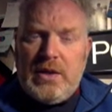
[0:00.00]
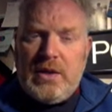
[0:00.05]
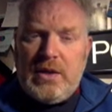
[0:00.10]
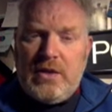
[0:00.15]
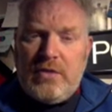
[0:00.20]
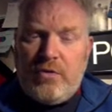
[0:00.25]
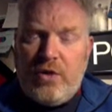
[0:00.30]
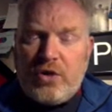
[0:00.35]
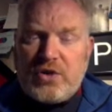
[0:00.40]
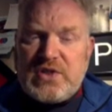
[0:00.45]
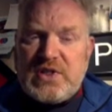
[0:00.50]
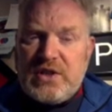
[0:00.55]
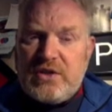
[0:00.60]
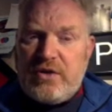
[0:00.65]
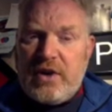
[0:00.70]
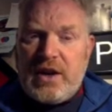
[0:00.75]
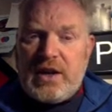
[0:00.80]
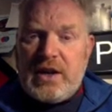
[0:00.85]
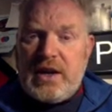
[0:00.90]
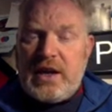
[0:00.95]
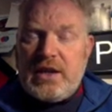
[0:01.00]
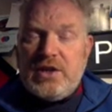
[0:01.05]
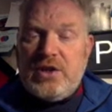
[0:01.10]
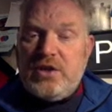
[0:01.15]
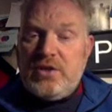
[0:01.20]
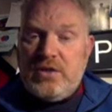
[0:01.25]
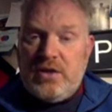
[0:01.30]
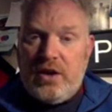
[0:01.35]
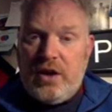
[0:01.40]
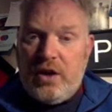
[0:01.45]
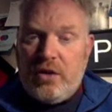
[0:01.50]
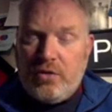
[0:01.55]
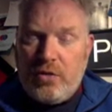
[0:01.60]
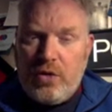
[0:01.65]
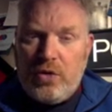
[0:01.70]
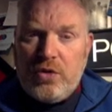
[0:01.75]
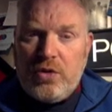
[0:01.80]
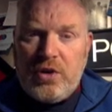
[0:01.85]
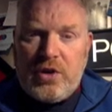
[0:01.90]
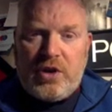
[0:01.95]
The rocks in the Grand Canyon are
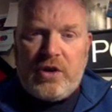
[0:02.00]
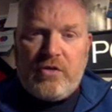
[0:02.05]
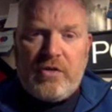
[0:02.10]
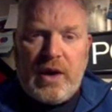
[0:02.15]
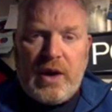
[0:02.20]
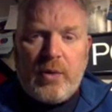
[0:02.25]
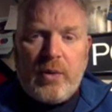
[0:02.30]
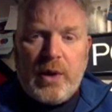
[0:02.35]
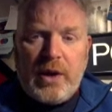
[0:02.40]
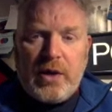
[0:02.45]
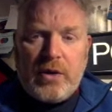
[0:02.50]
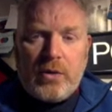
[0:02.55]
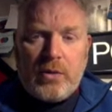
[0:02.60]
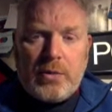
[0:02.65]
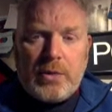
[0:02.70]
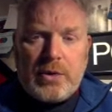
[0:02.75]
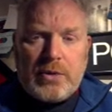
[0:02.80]
all the correct way up.